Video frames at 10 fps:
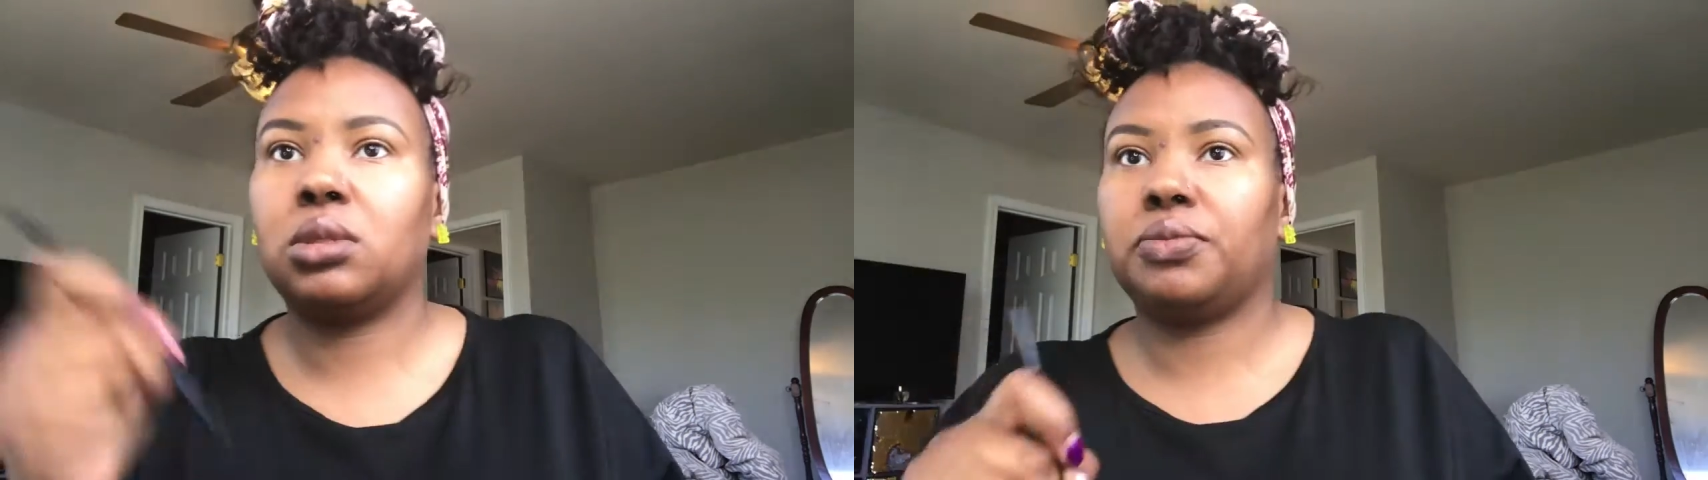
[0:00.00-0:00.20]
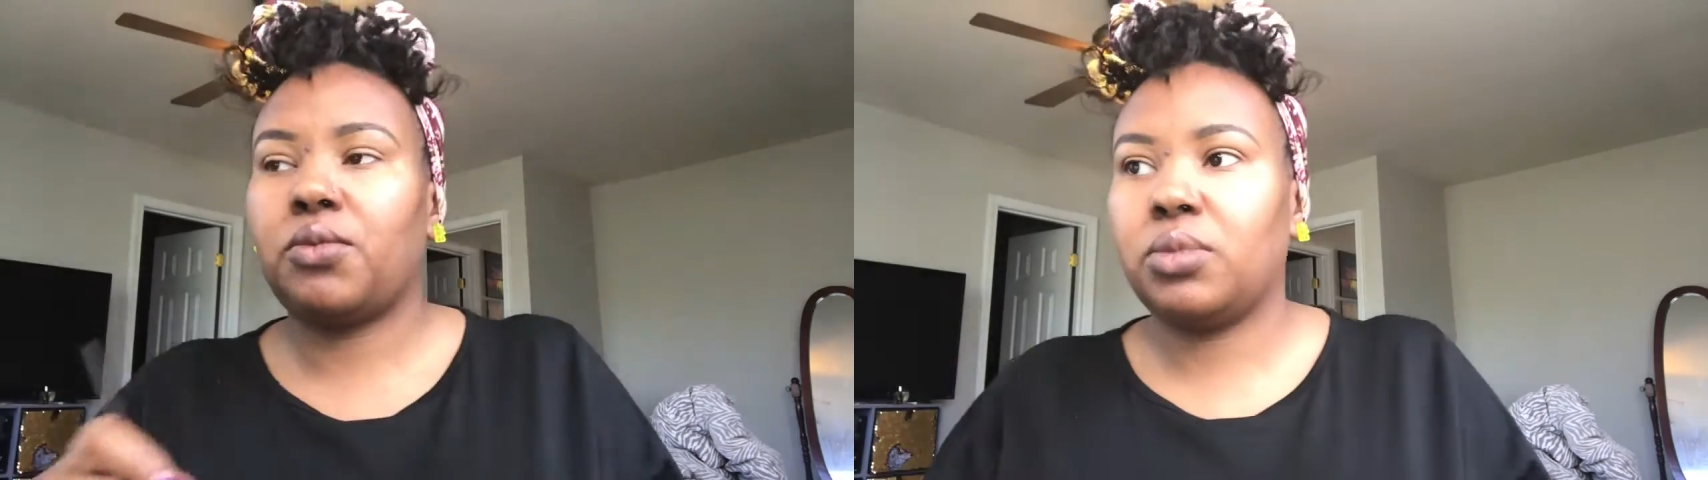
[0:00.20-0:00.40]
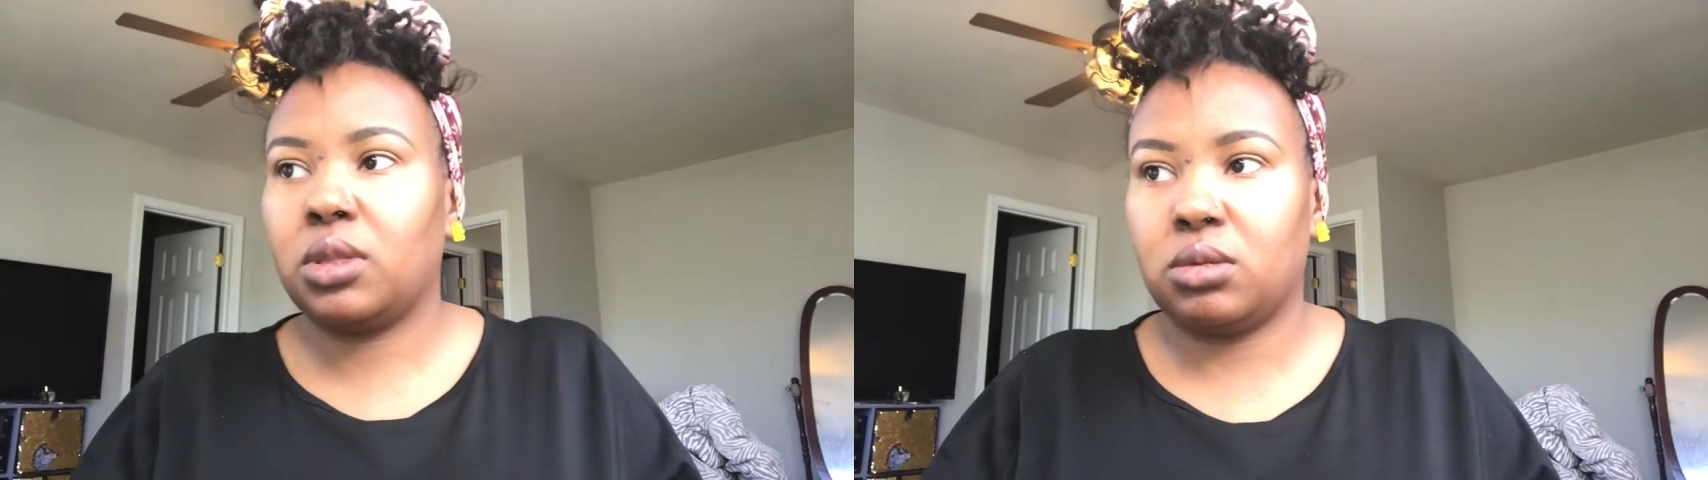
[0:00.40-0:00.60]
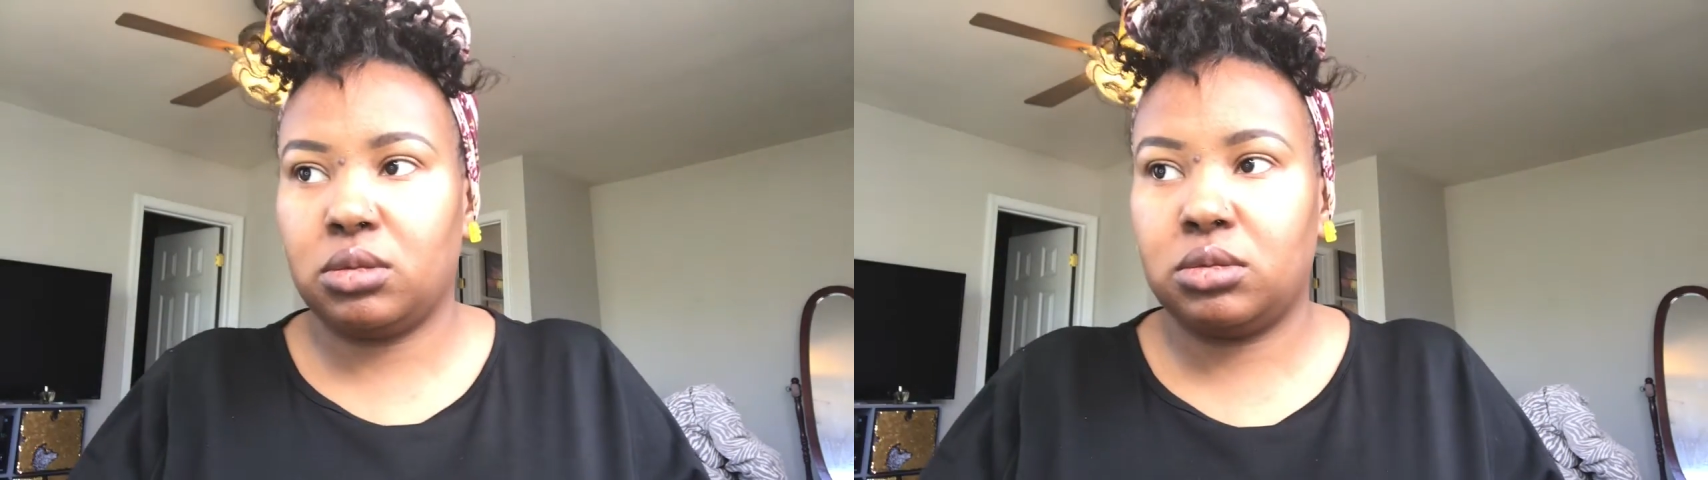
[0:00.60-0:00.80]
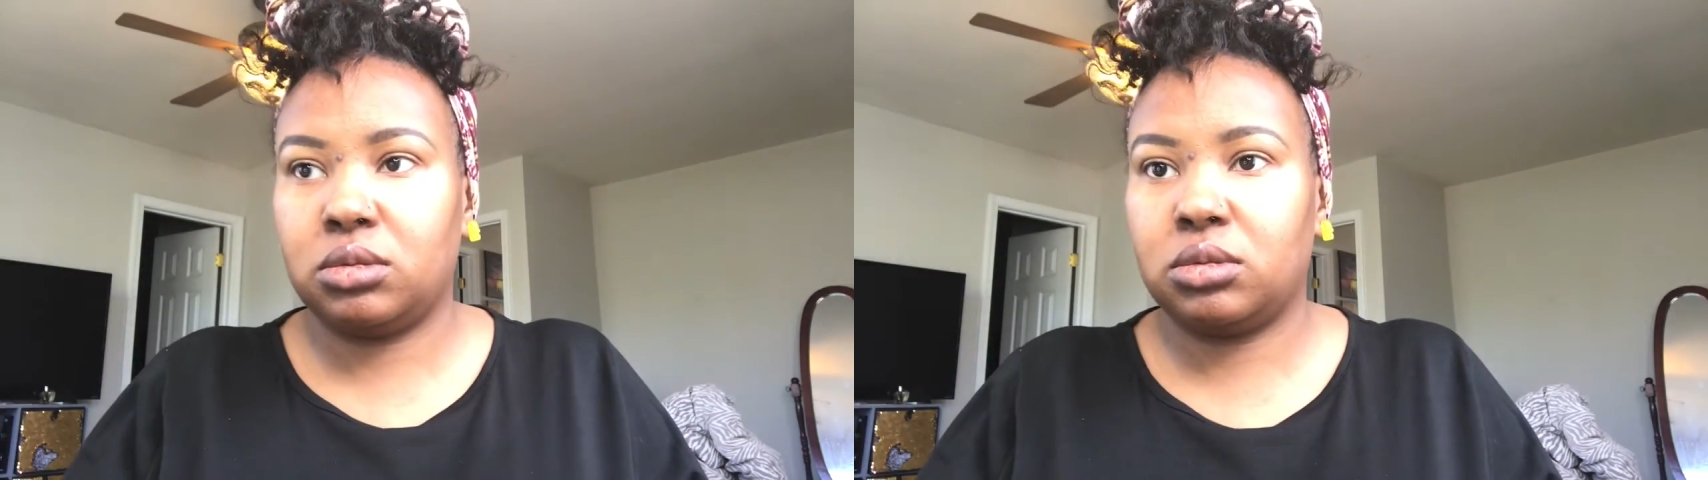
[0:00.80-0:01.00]
I wanted it to at
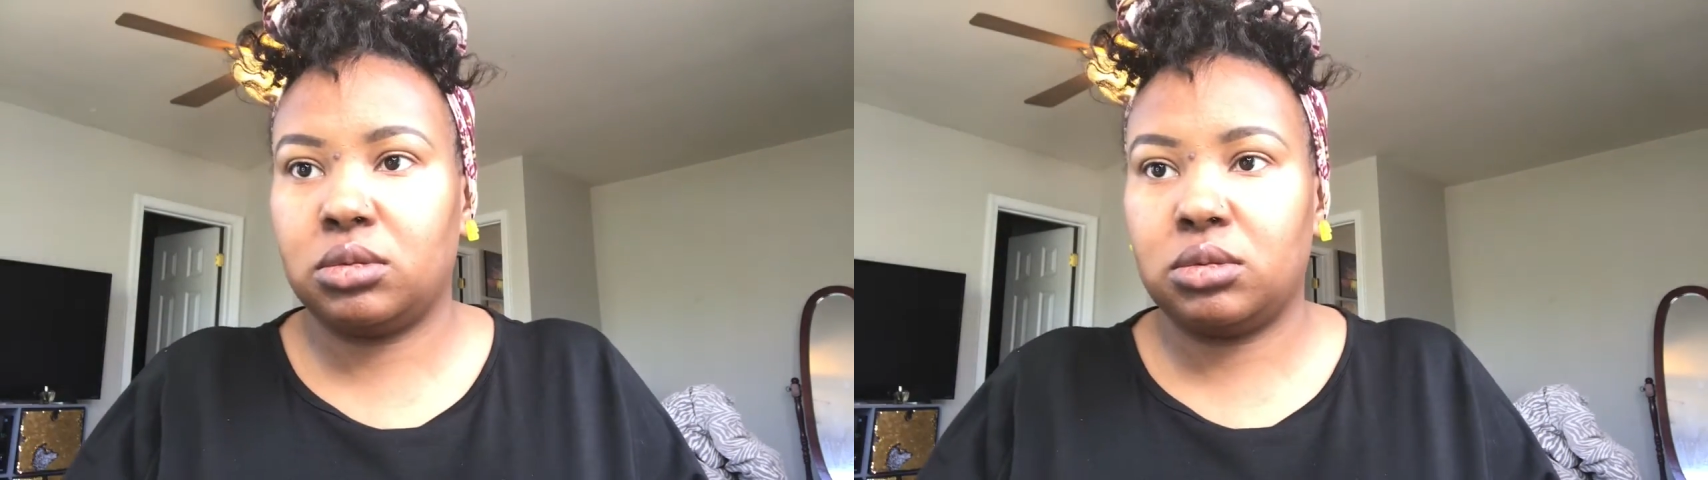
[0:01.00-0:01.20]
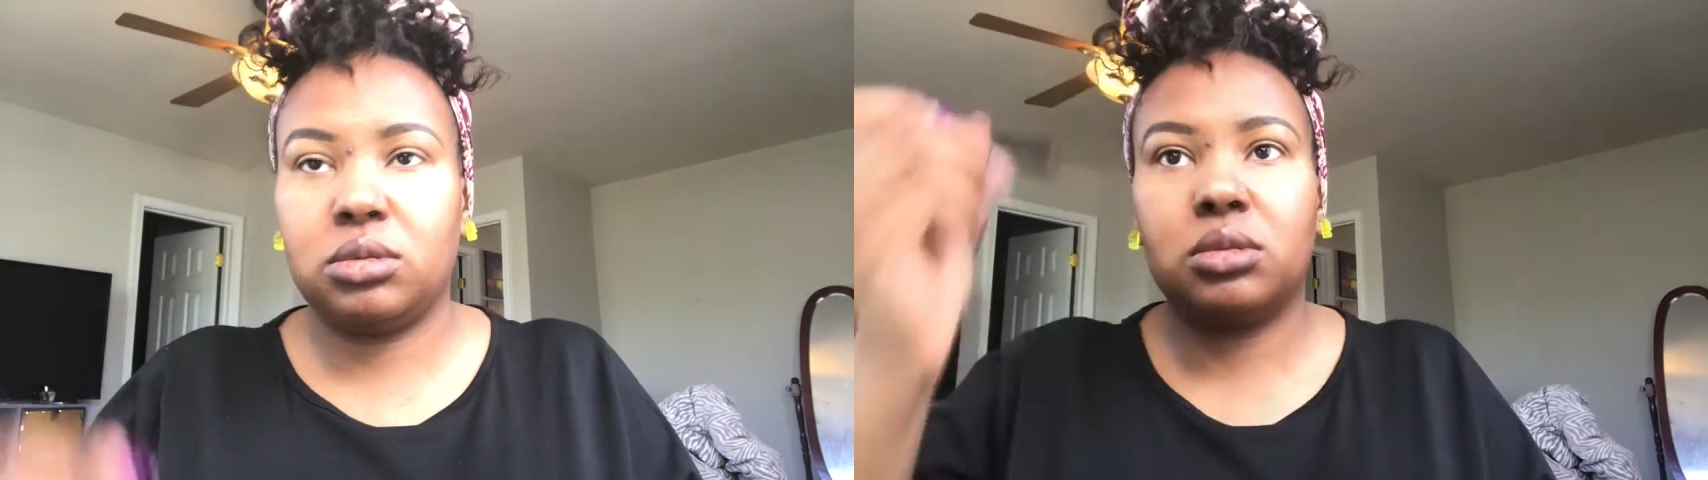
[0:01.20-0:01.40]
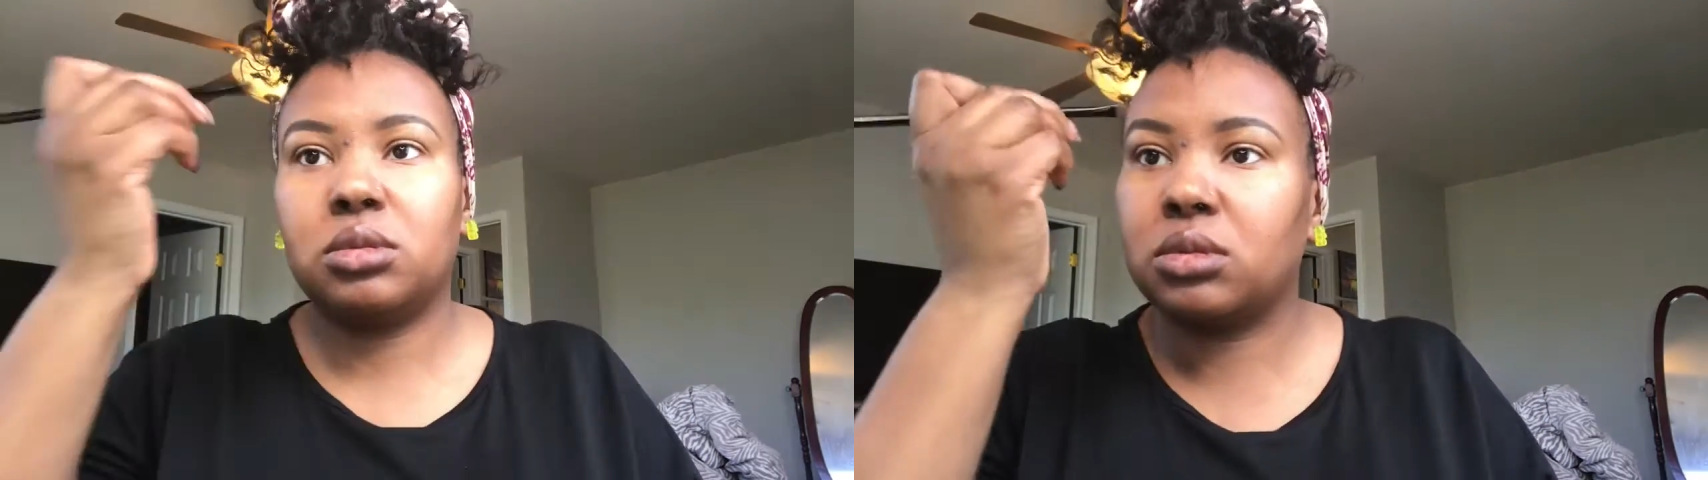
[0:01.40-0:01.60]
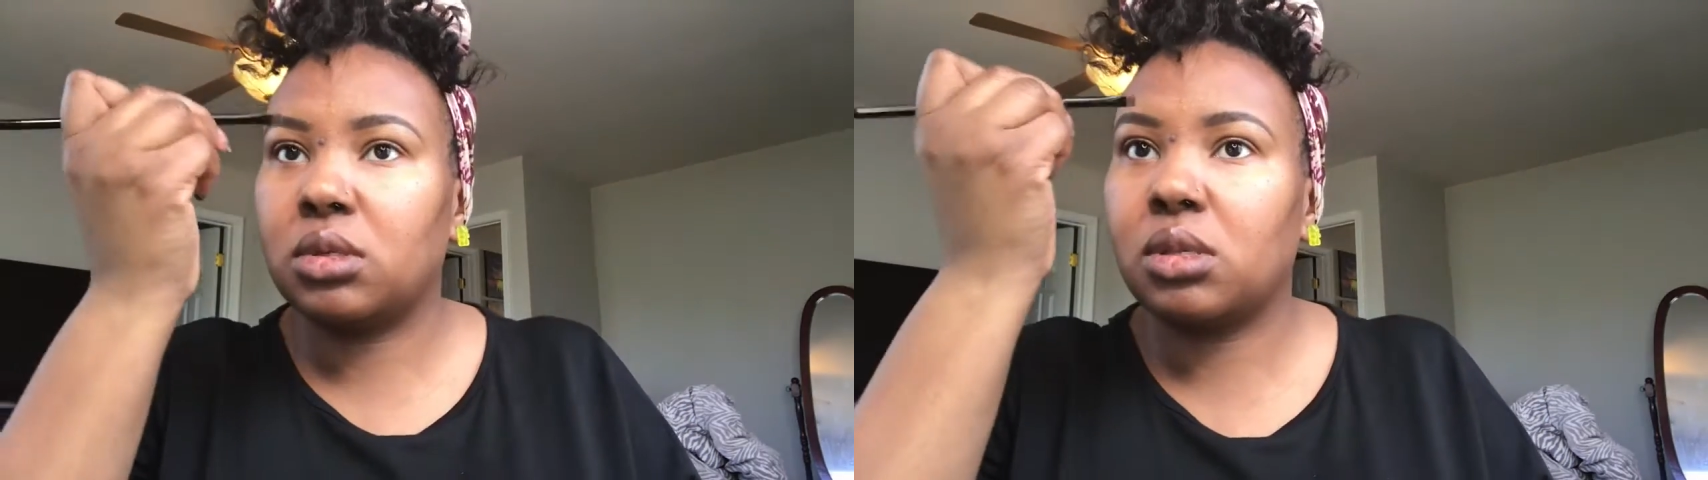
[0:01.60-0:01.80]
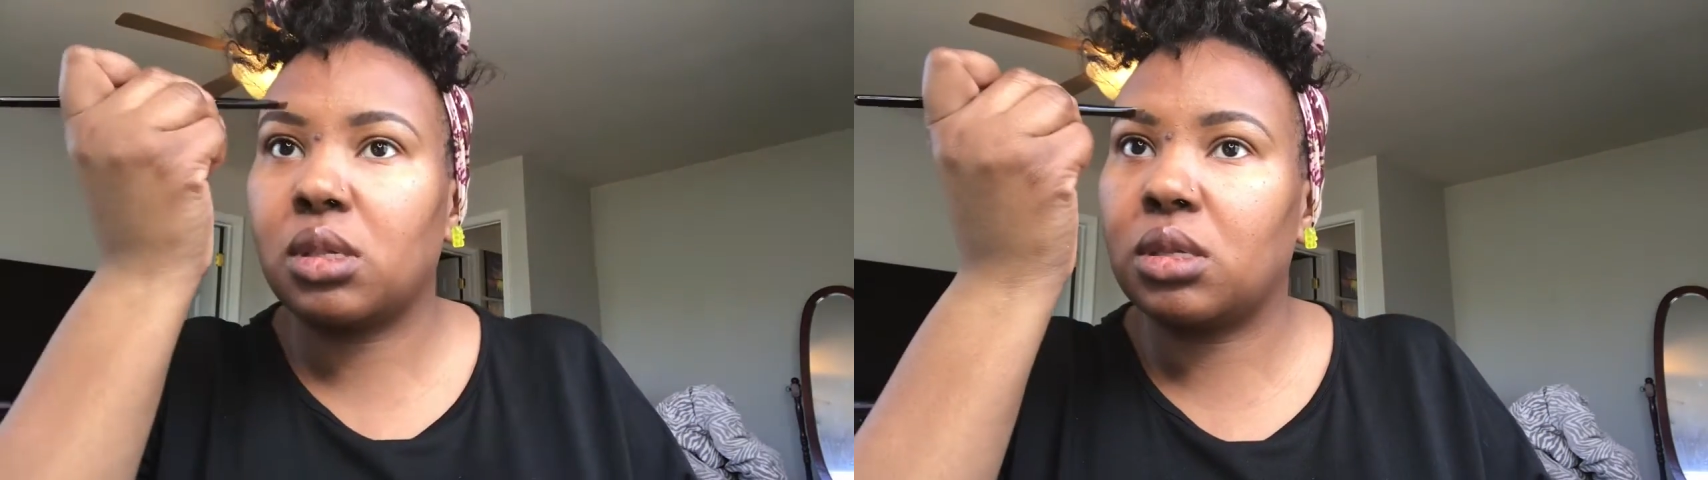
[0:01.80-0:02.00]
least be a
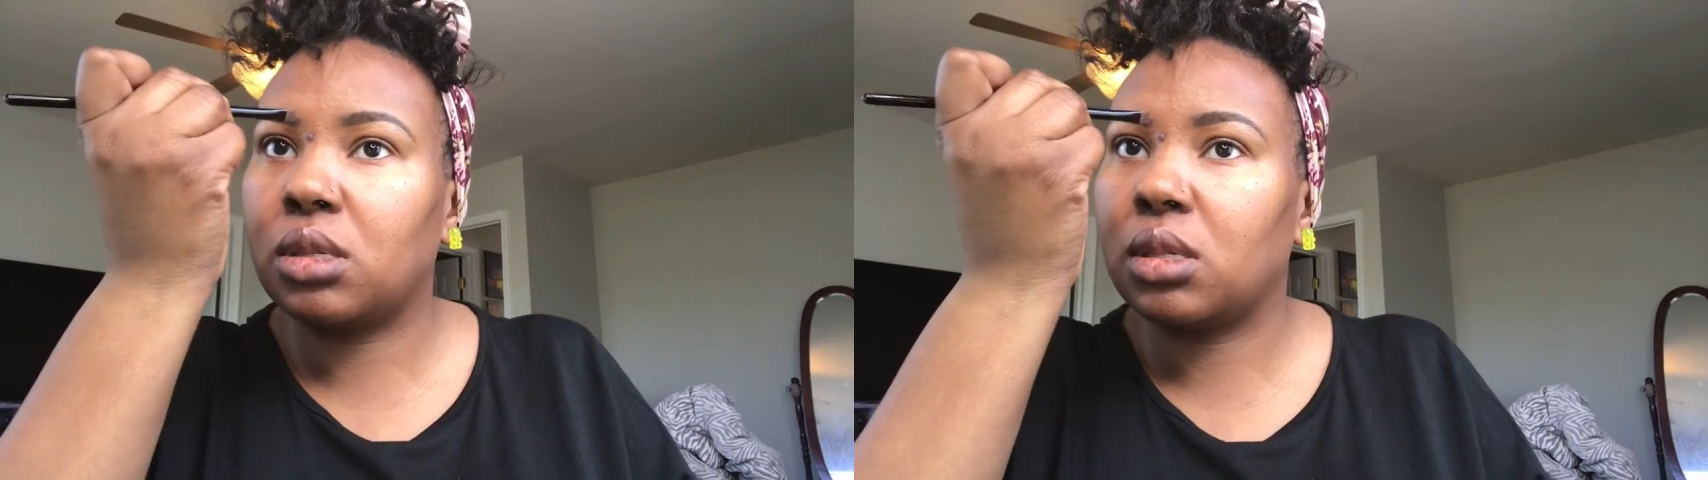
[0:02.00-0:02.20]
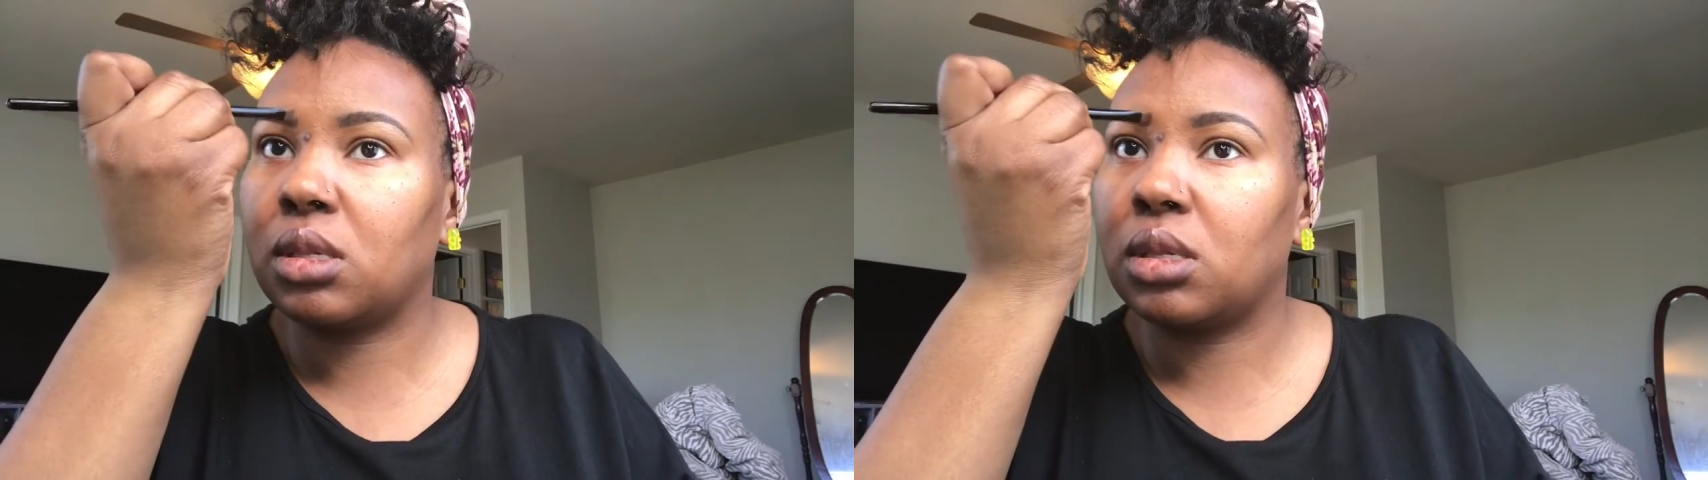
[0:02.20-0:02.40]
little closer to